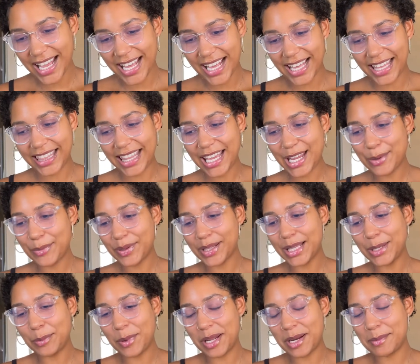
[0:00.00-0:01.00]
they
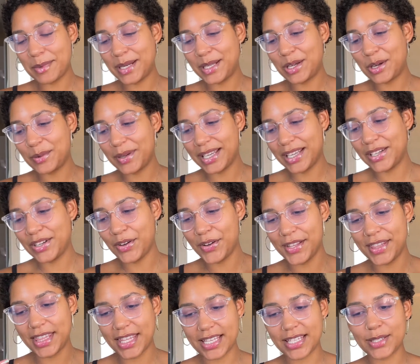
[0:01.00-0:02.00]
really wanted me to go in
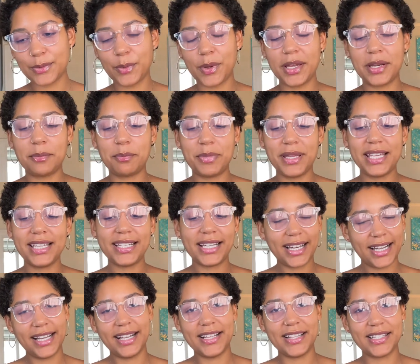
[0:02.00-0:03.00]
on this one
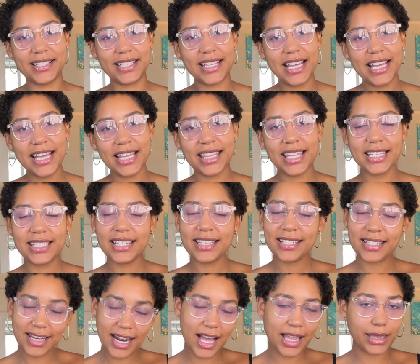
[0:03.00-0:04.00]
because this is
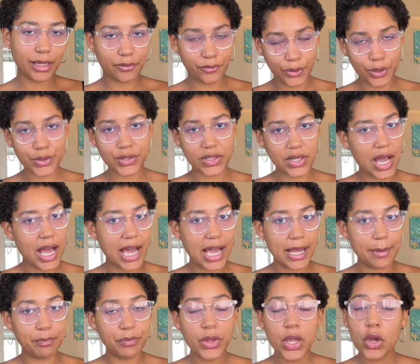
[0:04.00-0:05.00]
not the first
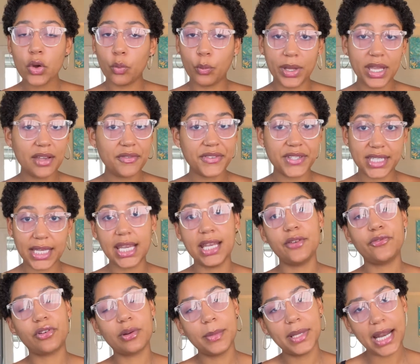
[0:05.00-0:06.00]
time we have seen
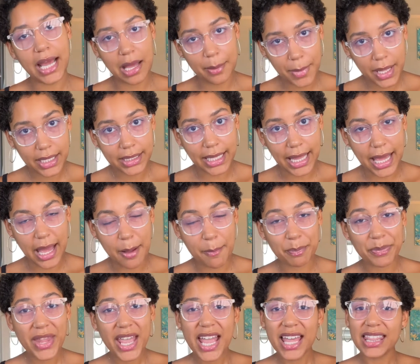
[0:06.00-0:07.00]
from an
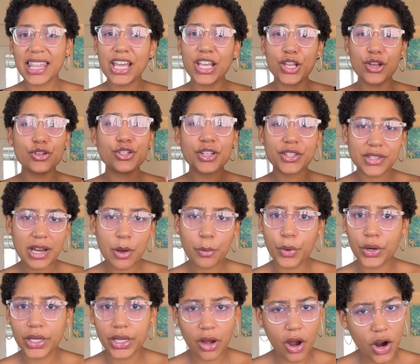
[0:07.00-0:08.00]
MLM that you're just not
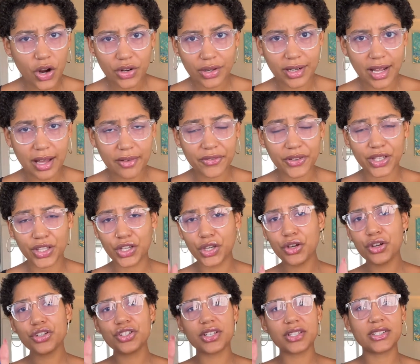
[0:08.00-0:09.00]
working hard enough.
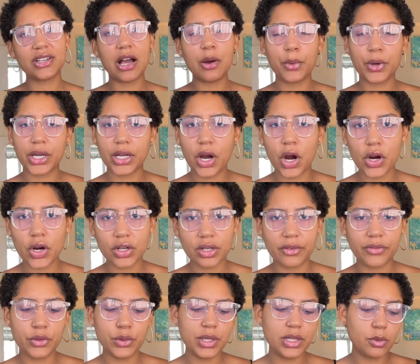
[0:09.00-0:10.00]
You're just not working hard
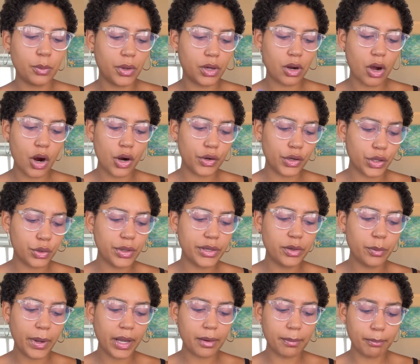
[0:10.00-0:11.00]
enough. You need to work harder. You need to
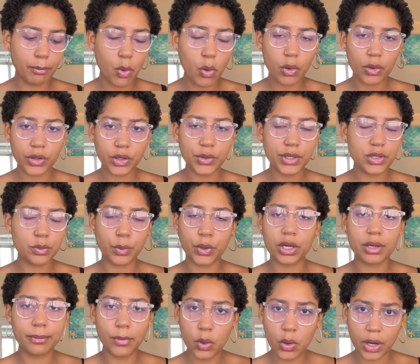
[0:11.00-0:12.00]
work more. You need to work
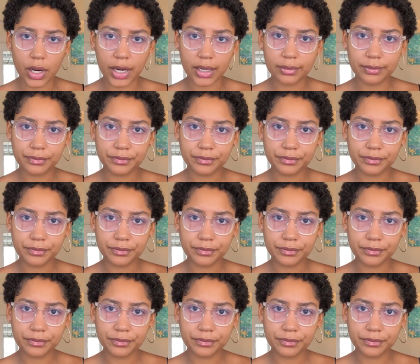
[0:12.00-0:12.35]
more.